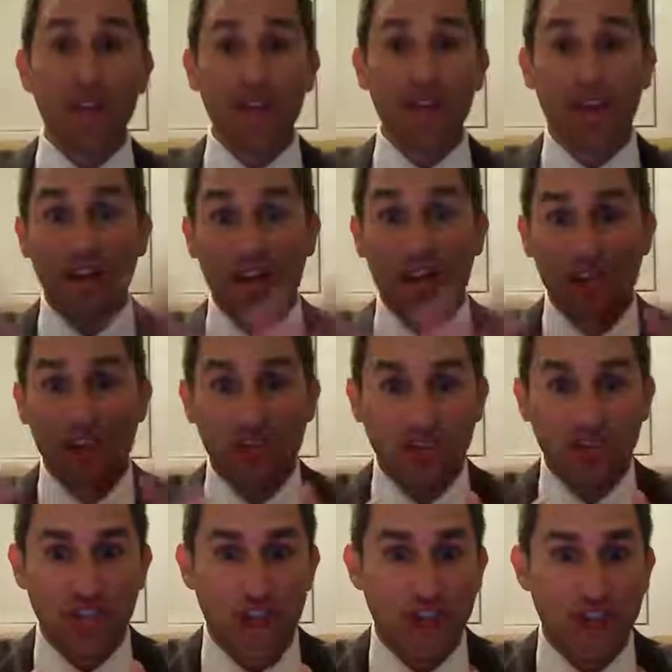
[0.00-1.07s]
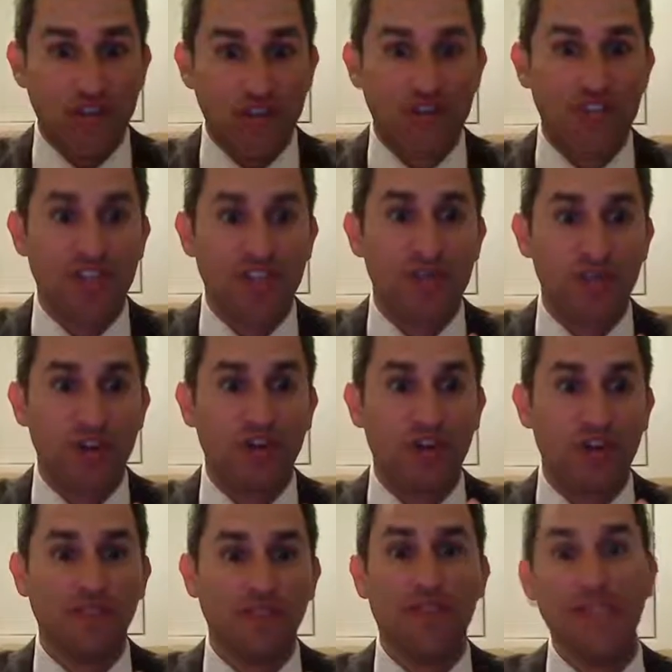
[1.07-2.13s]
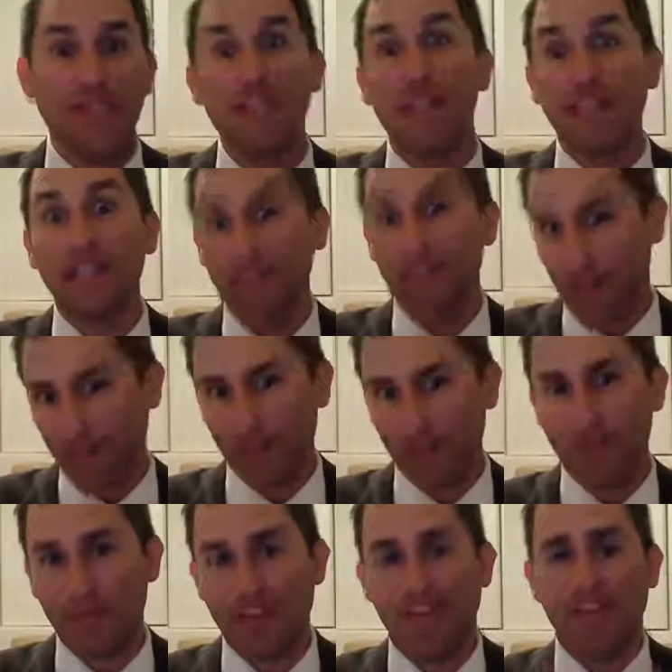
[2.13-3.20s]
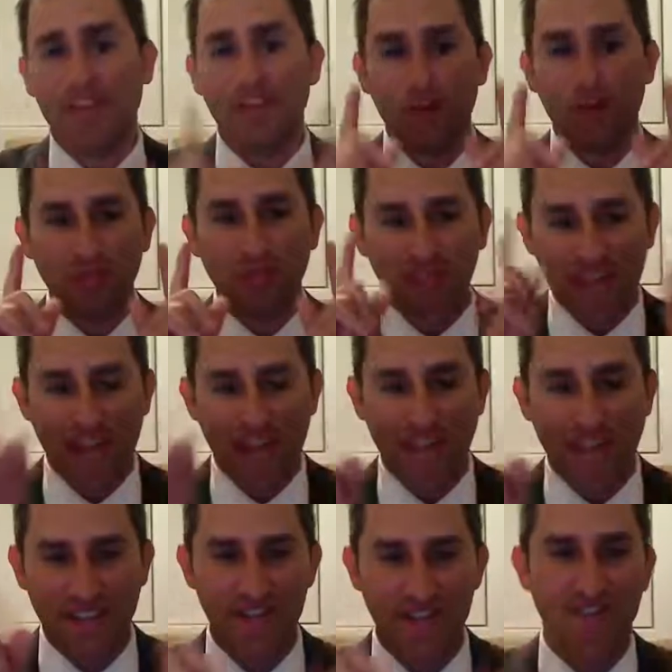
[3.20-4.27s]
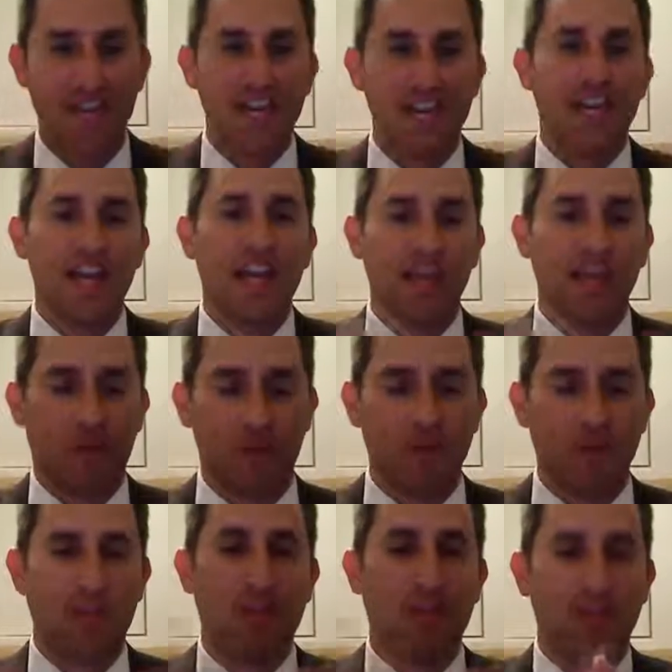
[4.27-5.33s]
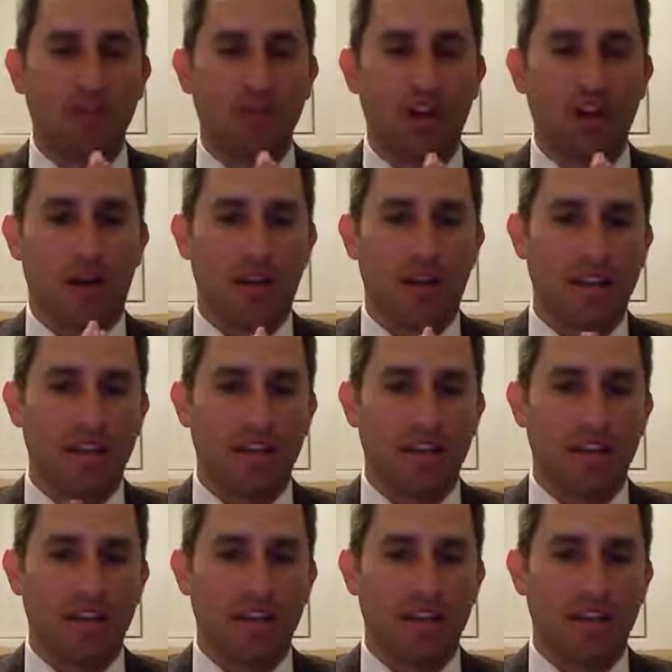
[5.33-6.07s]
our national sovereignty will conveniently include paying global taxes and forming a global army.